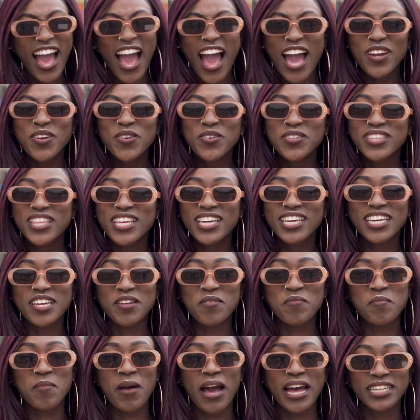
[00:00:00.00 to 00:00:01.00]
I don't think it
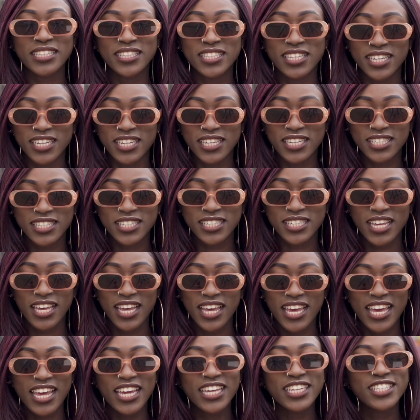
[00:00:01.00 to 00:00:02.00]
matters
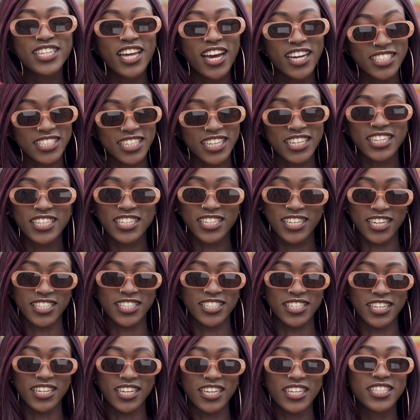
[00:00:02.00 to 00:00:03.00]
it doesn't, it
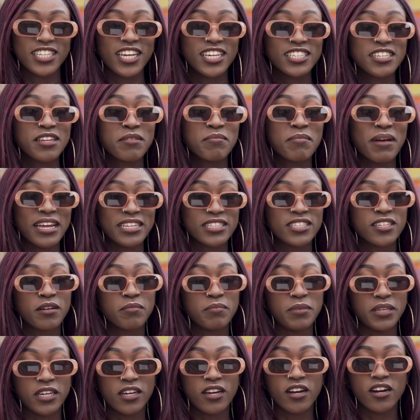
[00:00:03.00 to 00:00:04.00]
doesn't. It doesn't matter
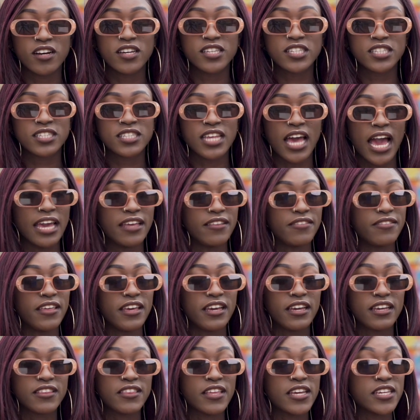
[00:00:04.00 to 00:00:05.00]
because I
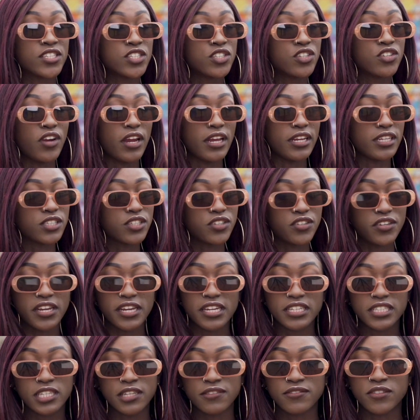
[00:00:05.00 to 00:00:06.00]
think there's great
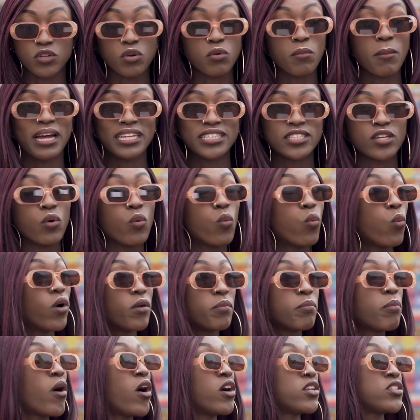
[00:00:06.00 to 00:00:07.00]
creatives no matter
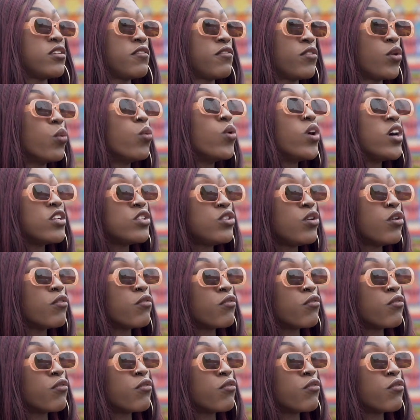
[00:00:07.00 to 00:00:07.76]
what part of the world you're